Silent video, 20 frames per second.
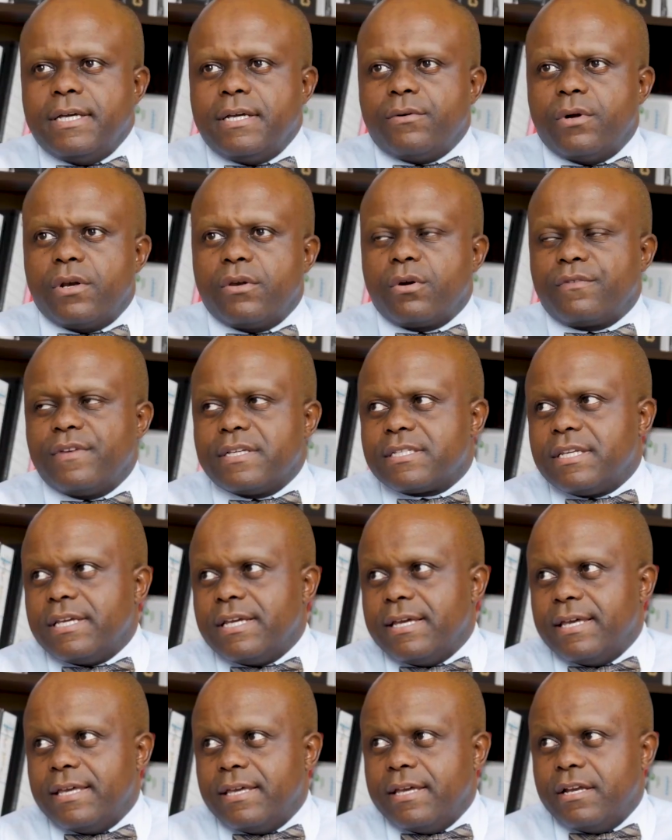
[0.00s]
Well,
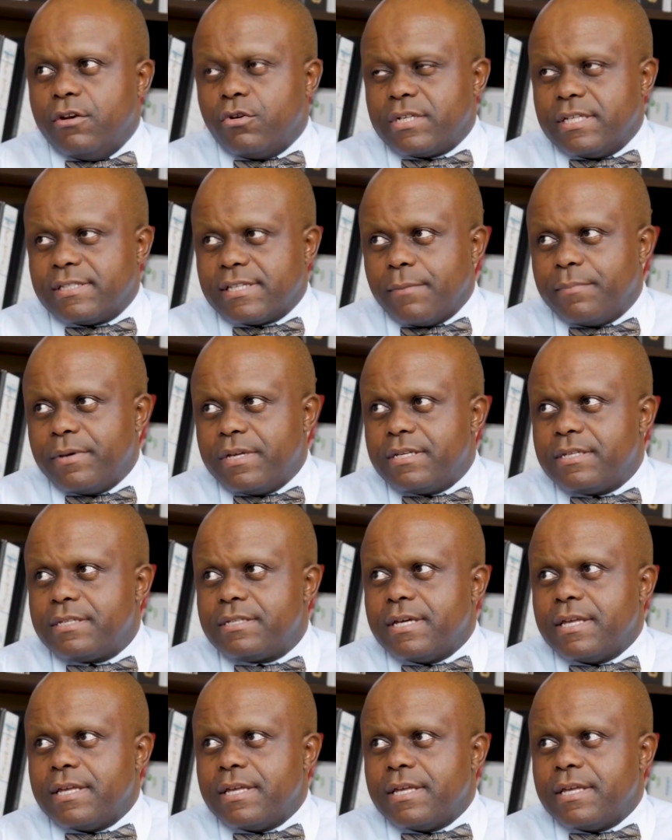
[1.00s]
obviously, a lot has happened.